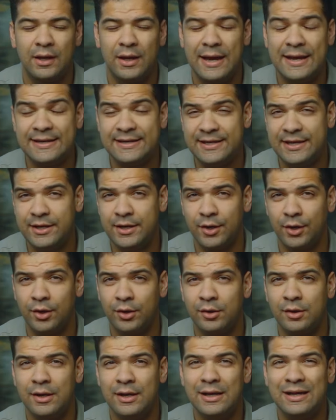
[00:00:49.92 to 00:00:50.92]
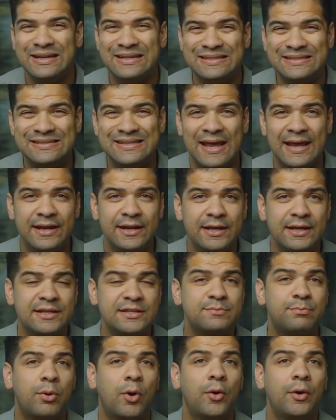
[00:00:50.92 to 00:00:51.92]
And here, data
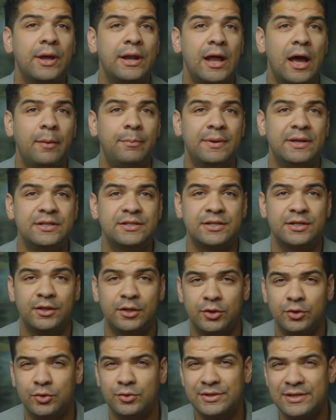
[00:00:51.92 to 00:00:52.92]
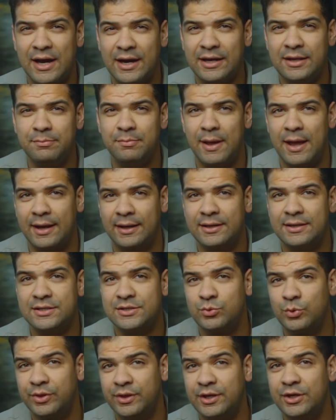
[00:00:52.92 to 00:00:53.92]
is broken up into little tiny
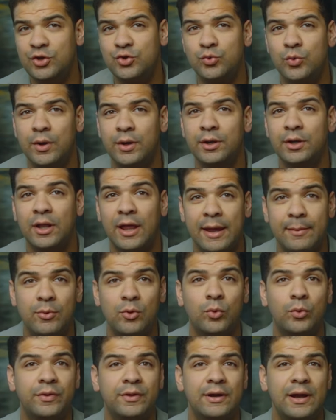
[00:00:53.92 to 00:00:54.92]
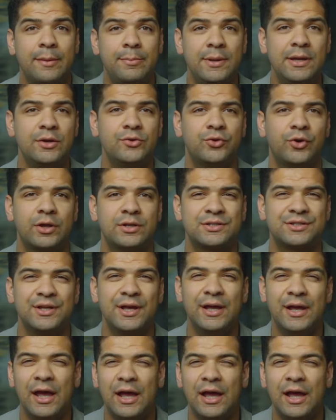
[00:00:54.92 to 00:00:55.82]
packets with each one labeled with an IP address,